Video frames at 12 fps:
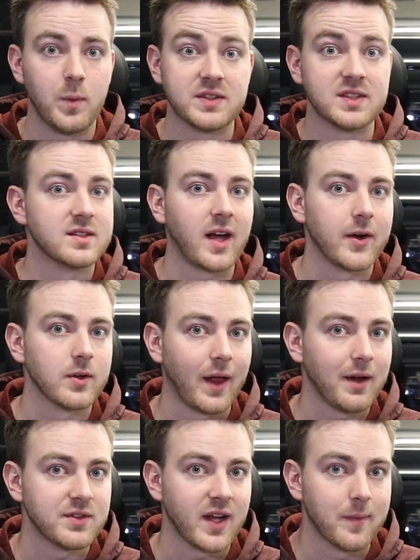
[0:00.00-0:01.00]
its entire
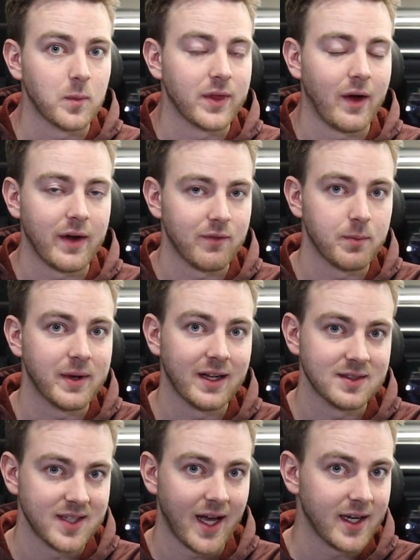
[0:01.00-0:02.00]
lifetime without ever being
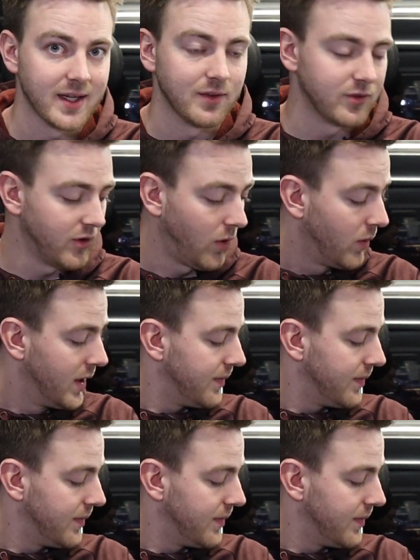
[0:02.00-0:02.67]
sat in. So